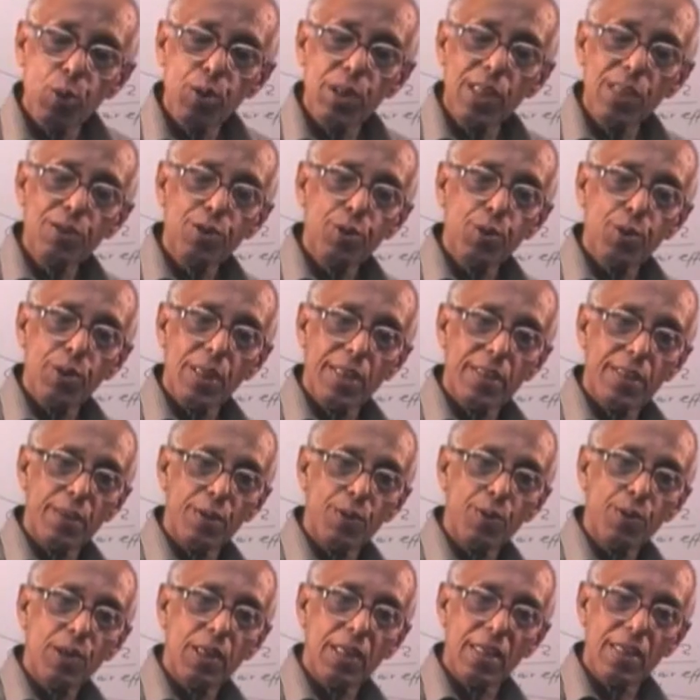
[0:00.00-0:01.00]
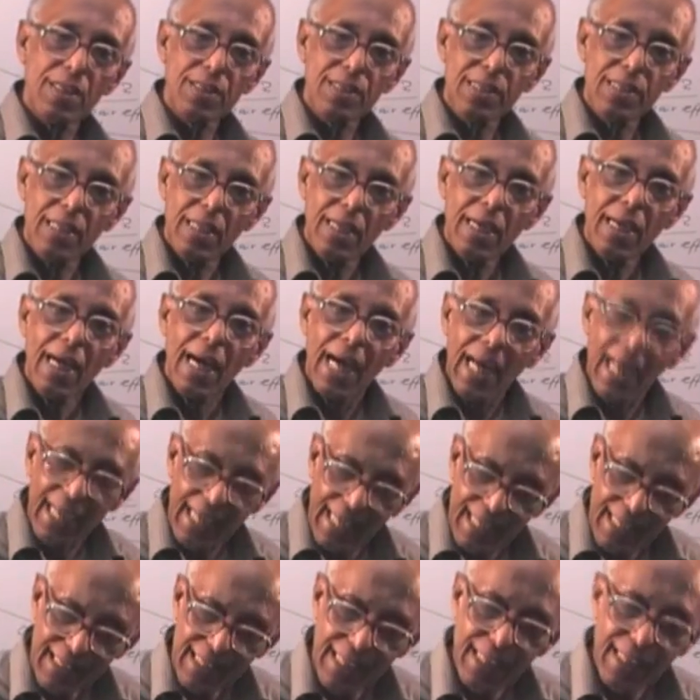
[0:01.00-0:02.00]
closest to the nucleus. And
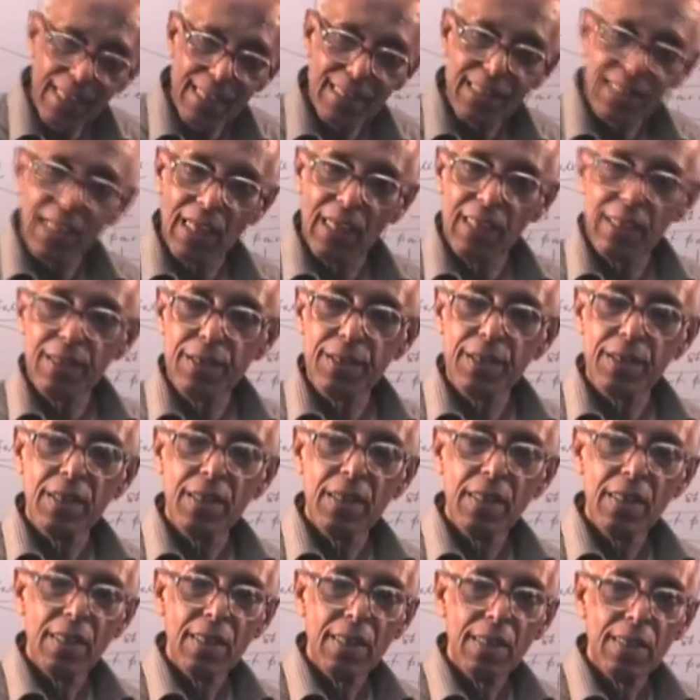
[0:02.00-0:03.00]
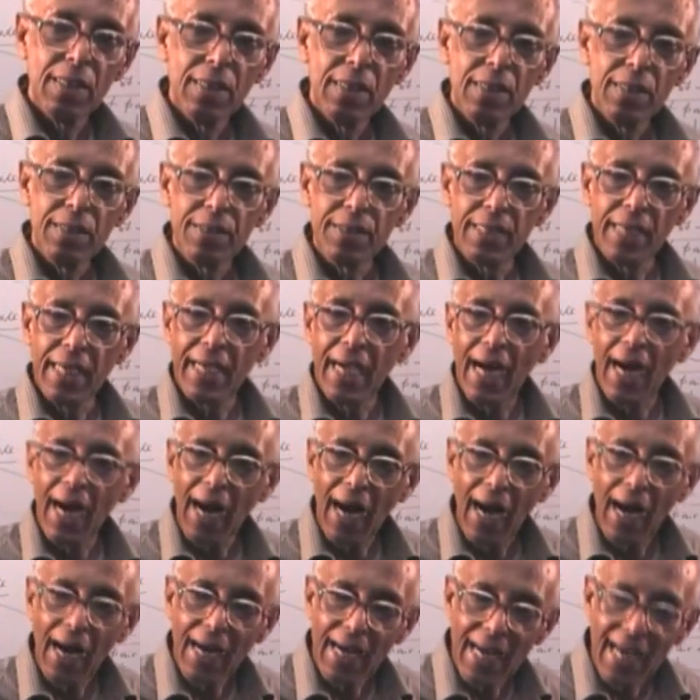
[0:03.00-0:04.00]
as a result, the
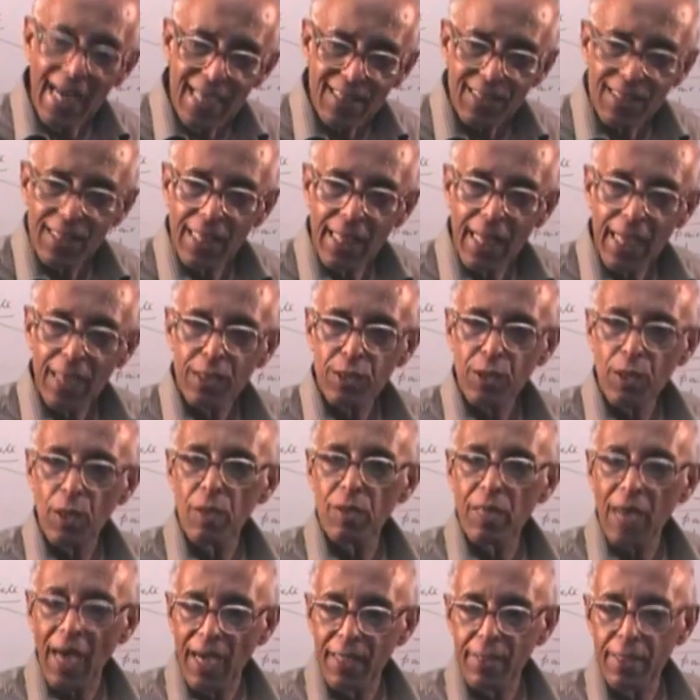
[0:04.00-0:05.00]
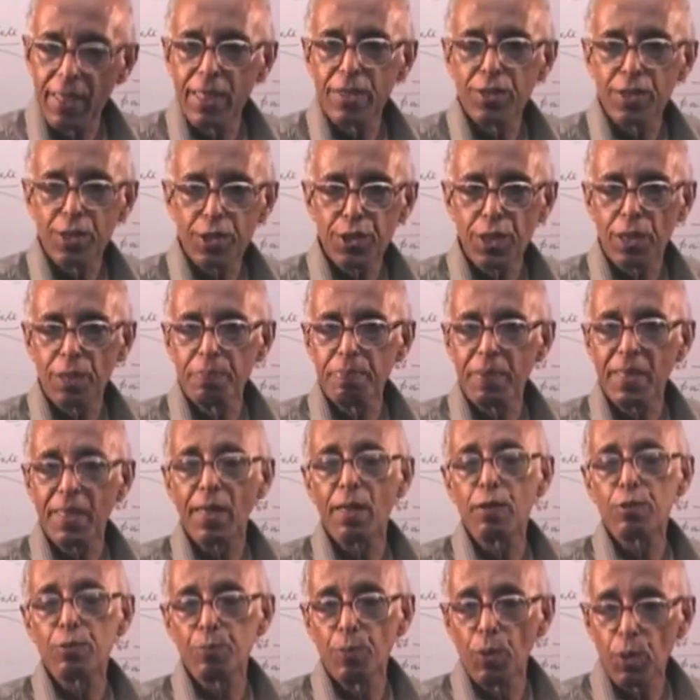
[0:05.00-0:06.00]
s electron ionization
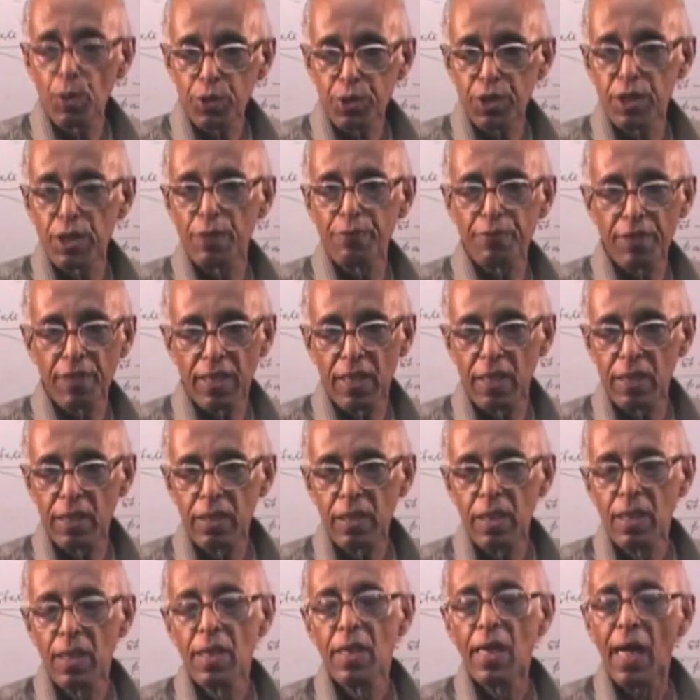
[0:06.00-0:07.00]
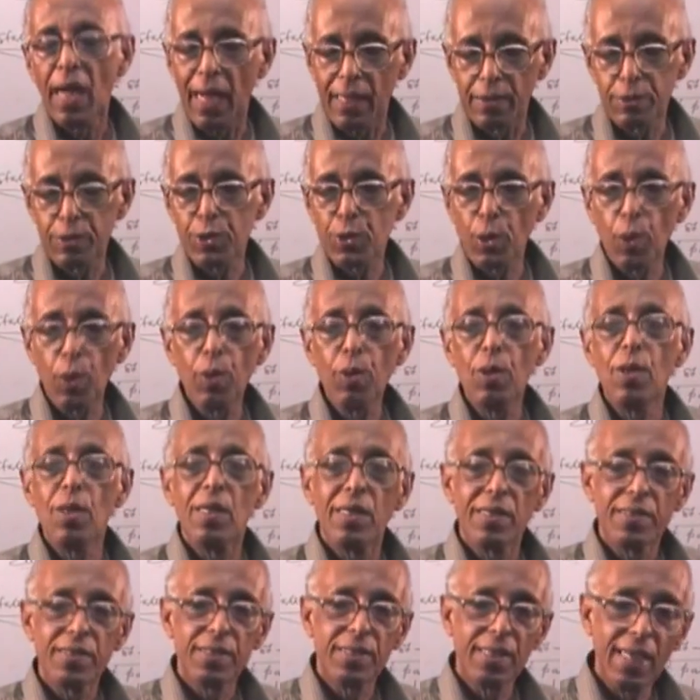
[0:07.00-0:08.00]
becomes more difficult, and
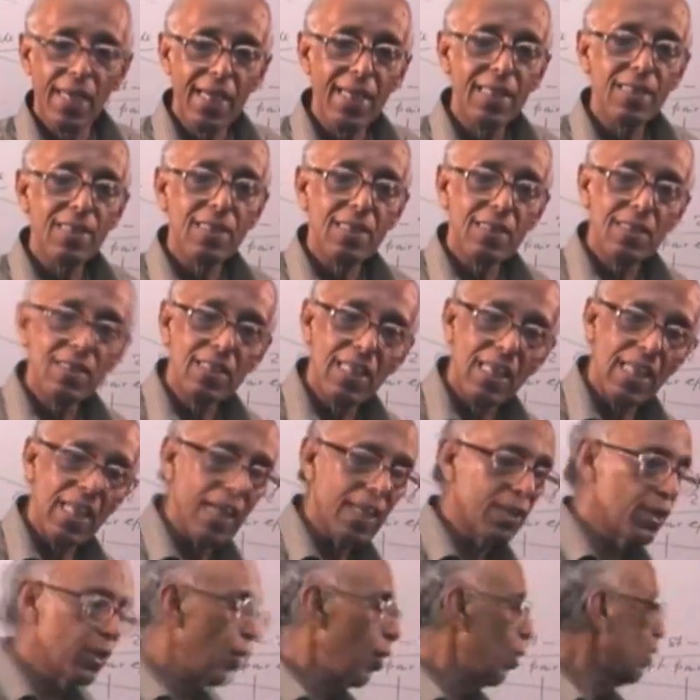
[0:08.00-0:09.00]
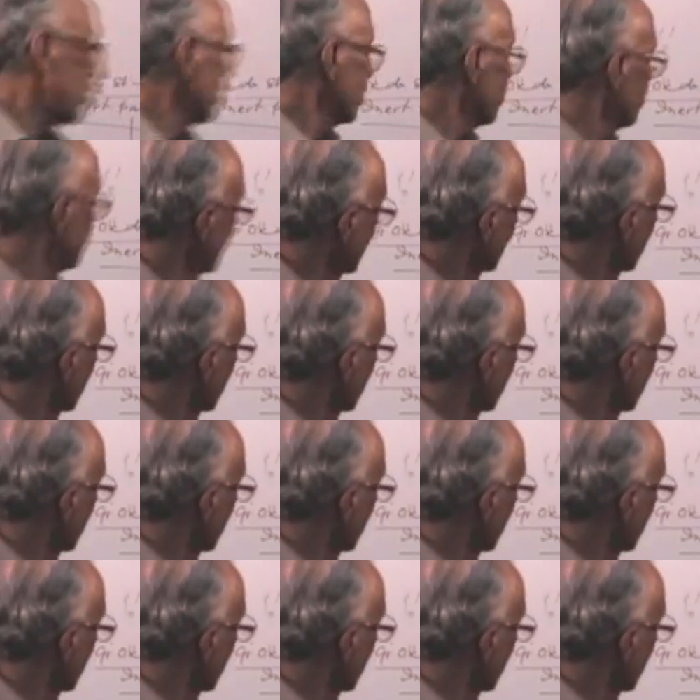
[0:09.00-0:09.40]
so these electrons